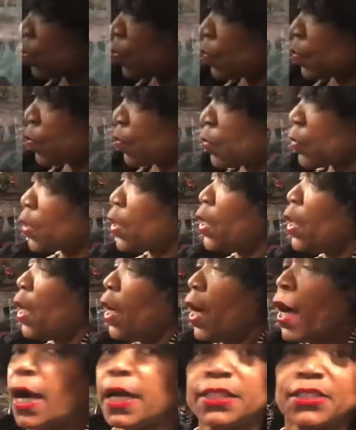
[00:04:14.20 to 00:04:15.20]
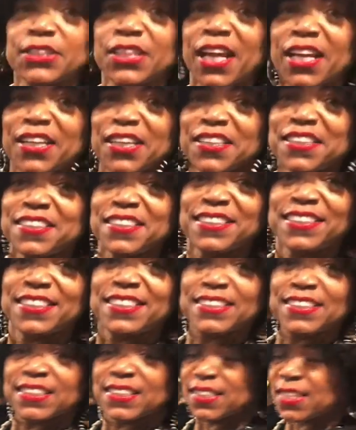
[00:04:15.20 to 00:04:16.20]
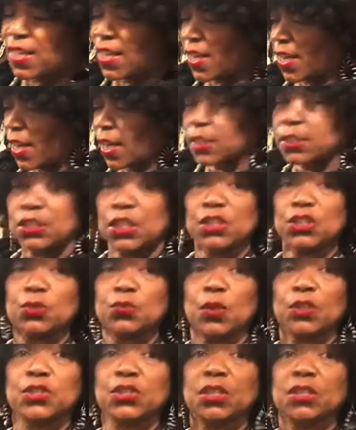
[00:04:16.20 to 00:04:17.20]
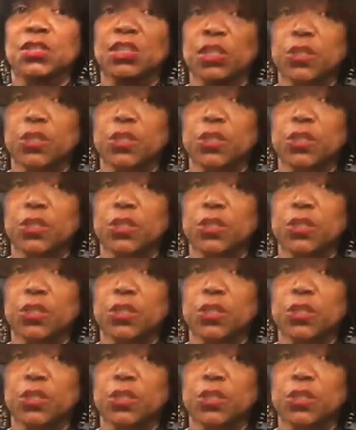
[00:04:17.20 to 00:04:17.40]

is. Hi, Shayla. DJ wants to see